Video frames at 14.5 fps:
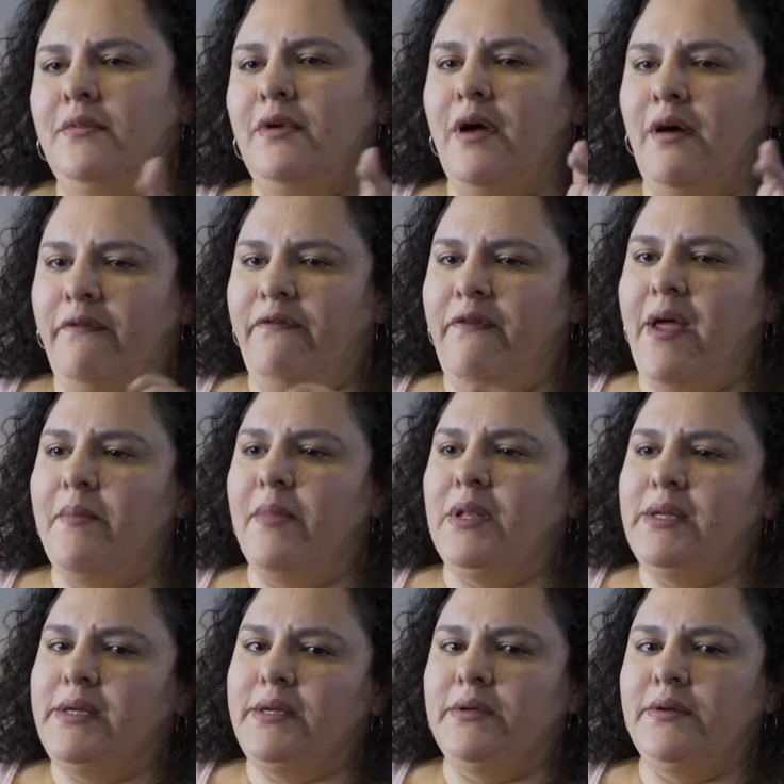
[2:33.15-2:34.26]
a family,
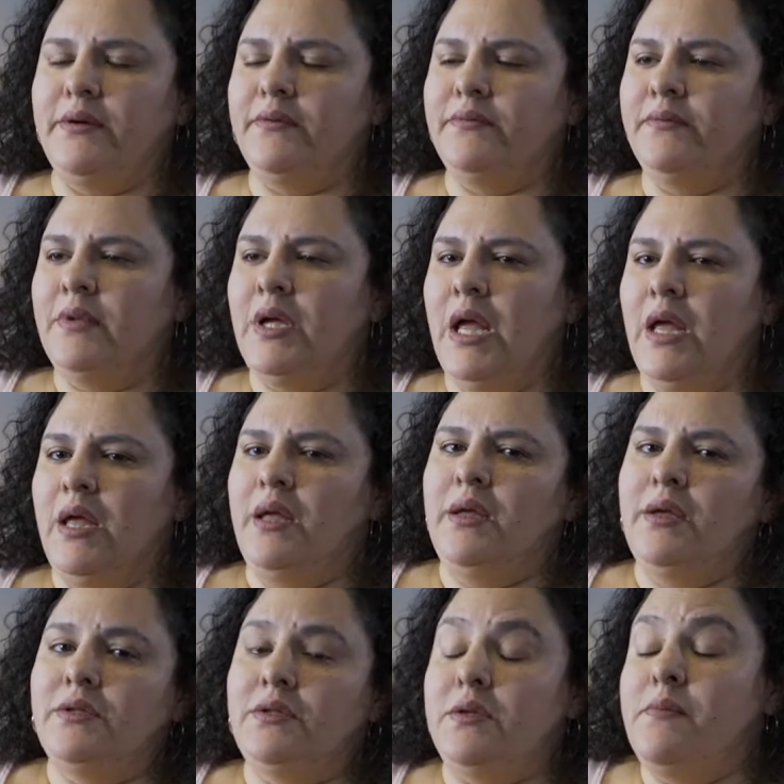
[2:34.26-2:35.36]
you know.
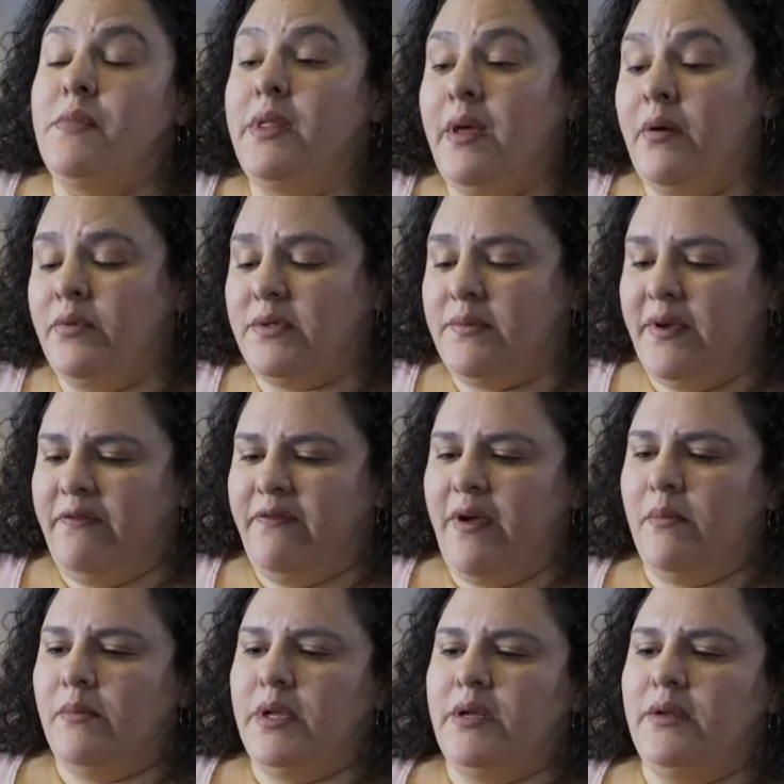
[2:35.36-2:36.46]
To me, that was my
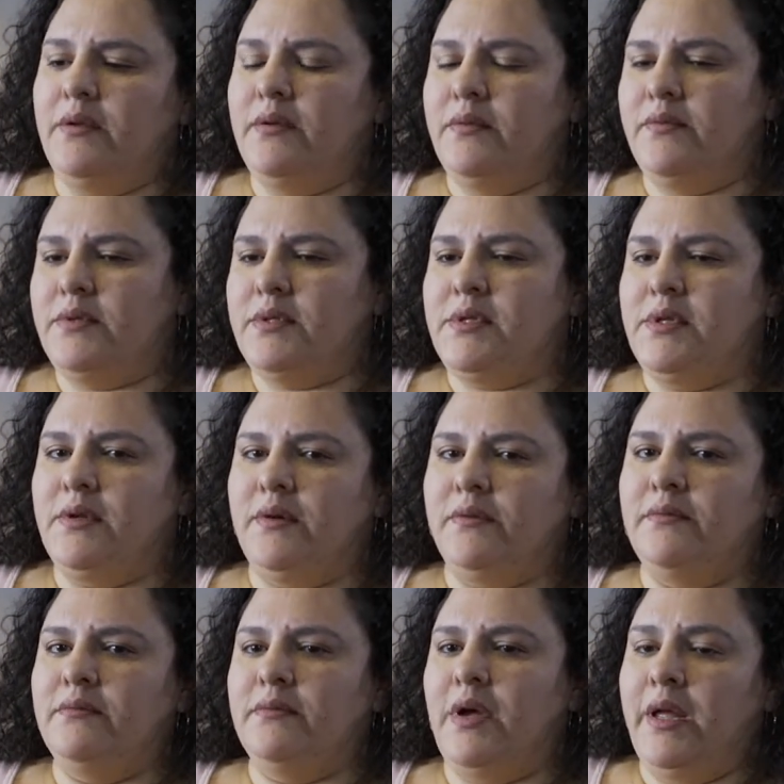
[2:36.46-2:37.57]
family. It was, you
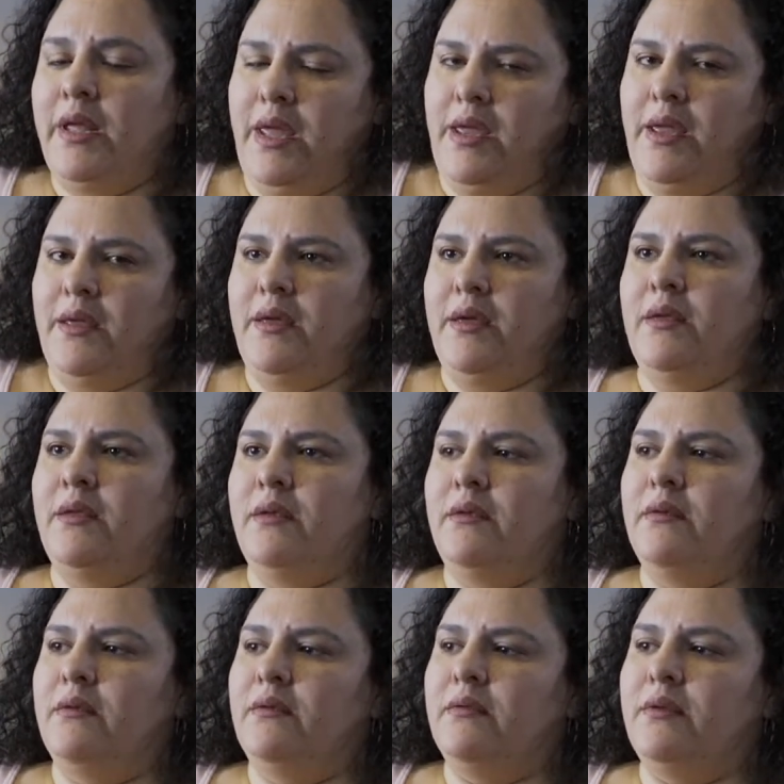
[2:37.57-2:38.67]
know, a gang, and,
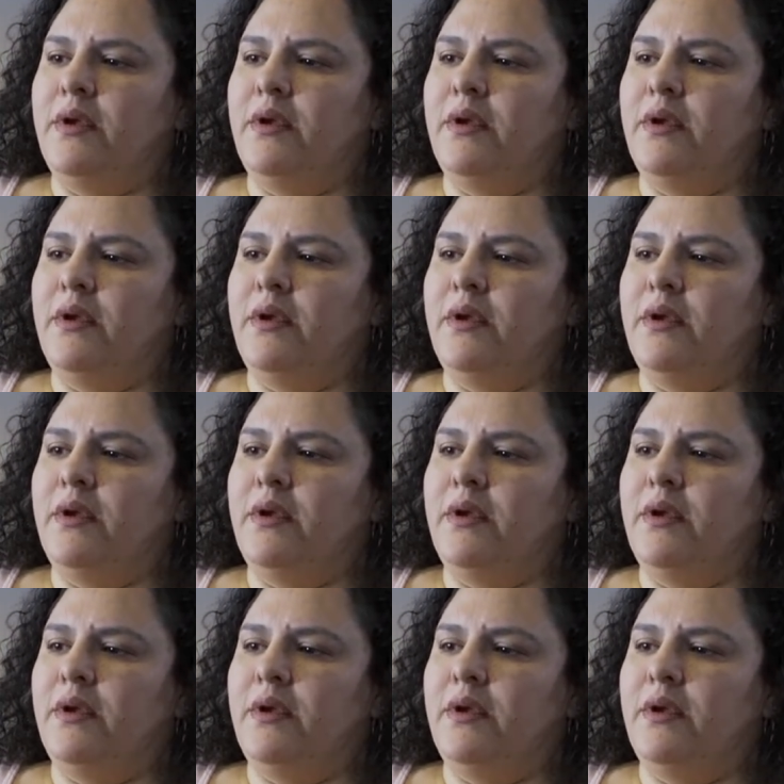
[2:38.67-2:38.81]
you